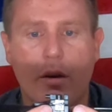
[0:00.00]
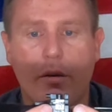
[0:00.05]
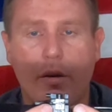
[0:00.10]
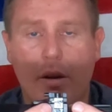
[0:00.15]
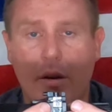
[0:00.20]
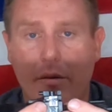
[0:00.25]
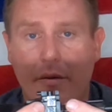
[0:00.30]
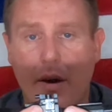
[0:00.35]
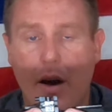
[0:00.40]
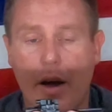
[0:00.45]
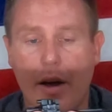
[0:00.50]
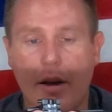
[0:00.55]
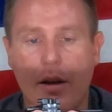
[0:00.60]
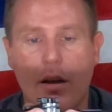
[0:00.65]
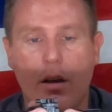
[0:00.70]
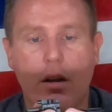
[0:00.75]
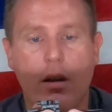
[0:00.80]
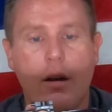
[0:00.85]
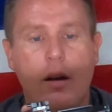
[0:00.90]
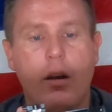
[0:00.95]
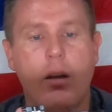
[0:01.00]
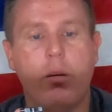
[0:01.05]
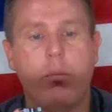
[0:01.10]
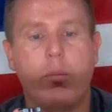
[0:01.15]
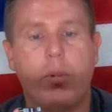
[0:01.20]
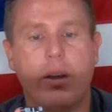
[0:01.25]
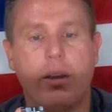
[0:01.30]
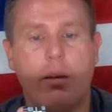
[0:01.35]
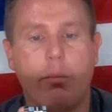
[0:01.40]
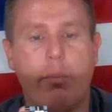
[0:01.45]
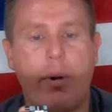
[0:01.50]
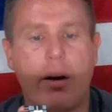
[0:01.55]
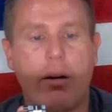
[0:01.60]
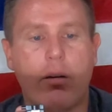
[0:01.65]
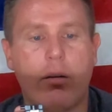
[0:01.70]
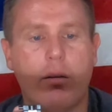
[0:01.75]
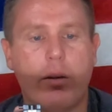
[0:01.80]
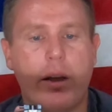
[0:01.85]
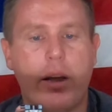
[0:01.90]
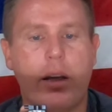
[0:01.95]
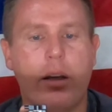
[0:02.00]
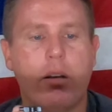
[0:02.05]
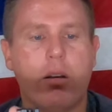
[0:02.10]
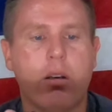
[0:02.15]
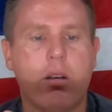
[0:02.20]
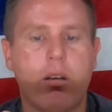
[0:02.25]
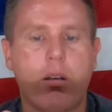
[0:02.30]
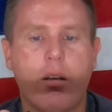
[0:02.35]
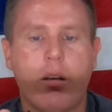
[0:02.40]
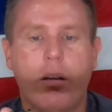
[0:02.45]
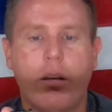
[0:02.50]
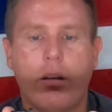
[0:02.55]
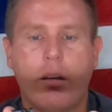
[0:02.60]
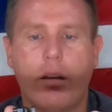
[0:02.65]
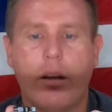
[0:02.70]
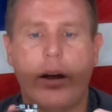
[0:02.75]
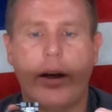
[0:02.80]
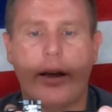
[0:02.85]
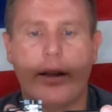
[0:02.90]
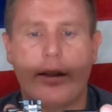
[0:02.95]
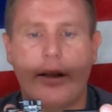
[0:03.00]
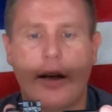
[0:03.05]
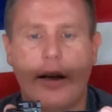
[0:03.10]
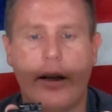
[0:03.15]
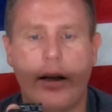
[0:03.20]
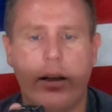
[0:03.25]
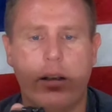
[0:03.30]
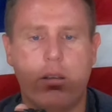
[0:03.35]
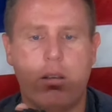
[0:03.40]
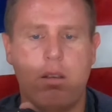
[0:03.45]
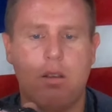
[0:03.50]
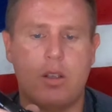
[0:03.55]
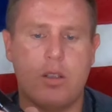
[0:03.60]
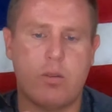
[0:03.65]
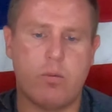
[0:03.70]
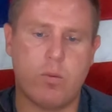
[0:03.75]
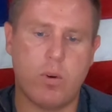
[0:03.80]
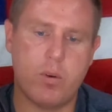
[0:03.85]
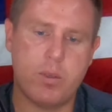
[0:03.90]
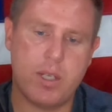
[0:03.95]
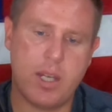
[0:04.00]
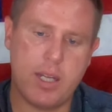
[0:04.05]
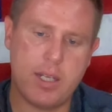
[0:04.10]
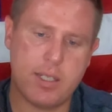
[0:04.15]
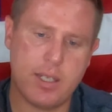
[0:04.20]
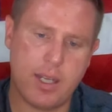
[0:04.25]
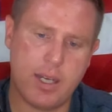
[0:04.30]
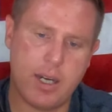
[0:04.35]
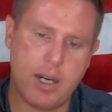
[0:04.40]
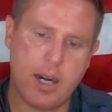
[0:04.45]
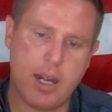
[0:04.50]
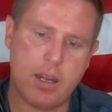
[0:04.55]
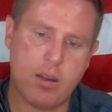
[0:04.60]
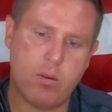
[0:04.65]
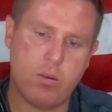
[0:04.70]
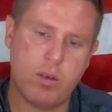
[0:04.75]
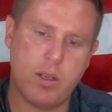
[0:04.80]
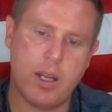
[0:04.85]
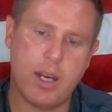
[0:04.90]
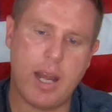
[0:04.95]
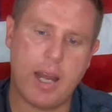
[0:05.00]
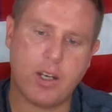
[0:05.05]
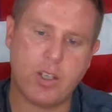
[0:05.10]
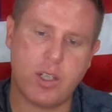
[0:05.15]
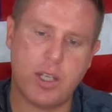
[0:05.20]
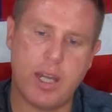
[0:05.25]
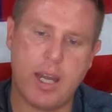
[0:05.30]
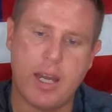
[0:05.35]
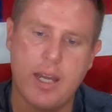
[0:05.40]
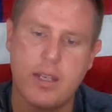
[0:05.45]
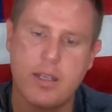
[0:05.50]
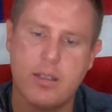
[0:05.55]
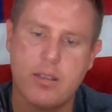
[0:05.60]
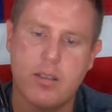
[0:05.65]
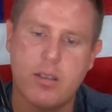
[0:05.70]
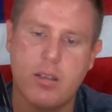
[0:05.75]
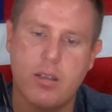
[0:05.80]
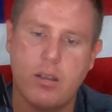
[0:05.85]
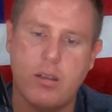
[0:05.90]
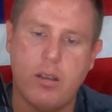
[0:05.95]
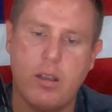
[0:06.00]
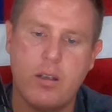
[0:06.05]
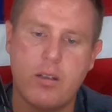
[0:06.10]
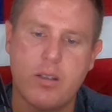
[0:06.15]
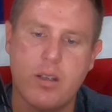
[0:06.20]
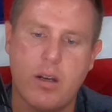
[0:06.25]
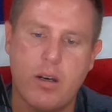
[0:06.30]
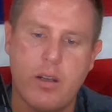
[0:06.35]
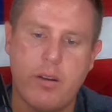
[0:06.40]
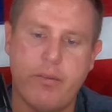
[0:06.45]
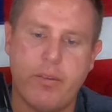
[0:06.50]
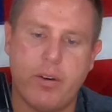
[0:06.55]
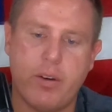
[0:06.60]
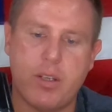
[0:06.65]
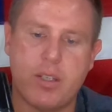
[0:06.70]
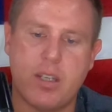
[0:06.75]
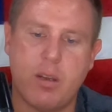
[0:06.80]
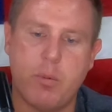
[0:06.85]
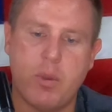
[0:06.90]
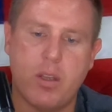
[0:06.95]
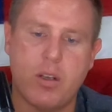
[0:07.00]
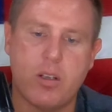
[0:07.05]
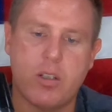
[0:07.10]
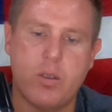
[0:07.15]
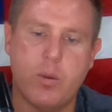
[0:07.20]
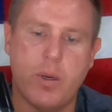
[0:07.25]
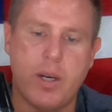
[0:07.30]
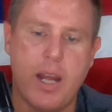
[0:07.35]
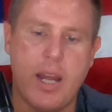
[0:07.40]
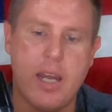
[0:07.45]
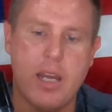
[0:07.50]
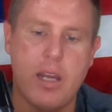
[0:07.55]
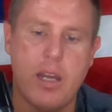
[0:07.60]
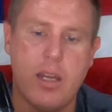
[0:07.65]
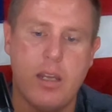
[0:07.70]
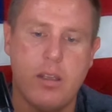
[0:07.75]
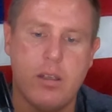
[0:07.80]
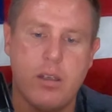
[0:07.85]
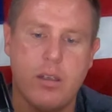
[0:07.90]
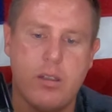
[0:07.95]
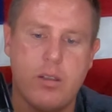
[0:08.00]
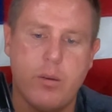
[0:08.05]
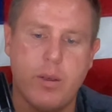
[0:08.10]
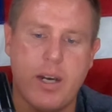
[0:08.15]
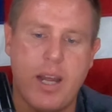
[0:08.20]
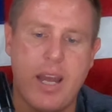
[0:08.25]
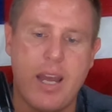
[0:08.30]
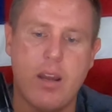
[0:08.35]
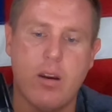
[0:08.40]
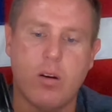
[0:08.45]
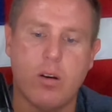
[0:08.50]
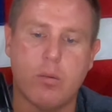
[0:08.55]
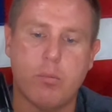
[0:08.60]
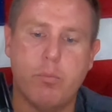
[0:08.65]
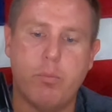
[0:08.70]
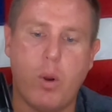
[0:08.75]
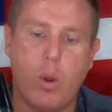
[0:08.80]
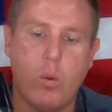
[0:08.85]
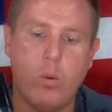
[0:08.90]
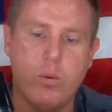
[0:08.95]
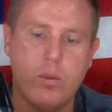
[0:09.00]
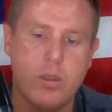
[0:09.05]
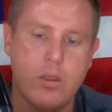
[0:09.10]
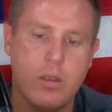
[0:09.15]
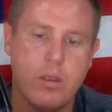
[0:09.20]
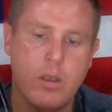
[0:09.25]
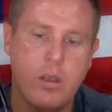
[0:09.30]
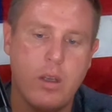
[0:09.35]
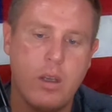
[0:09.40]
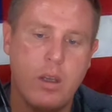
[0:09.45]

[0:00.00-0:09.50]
to find. But the barrel here, like I said, it just rotates in and out. It actually has lugs on it, very similar to an AR bolt,